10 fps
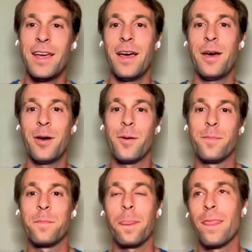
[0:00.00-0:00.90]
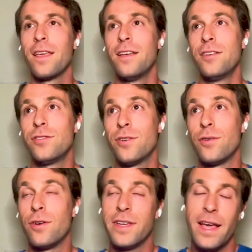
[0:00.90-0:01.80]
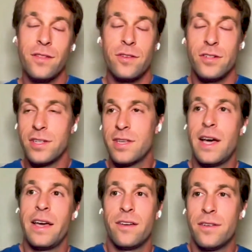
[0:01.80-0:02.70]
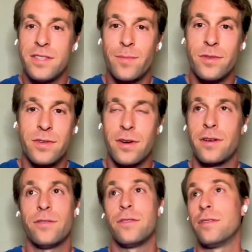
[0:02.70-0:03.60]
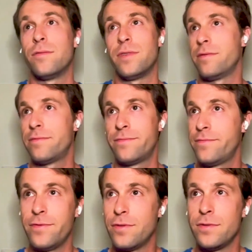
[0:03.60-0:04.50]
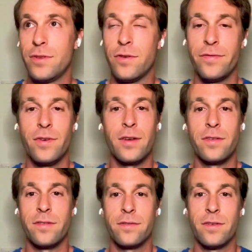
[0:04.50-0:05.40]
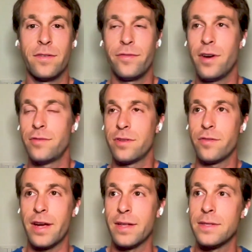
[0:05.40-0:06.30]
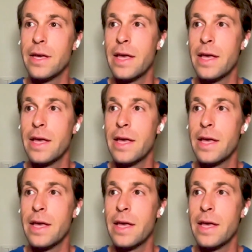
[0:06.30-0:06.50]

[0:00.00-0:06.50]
Um, so again, you could just hire a saboteur, you know, with for you know a few hundred a few hundred grand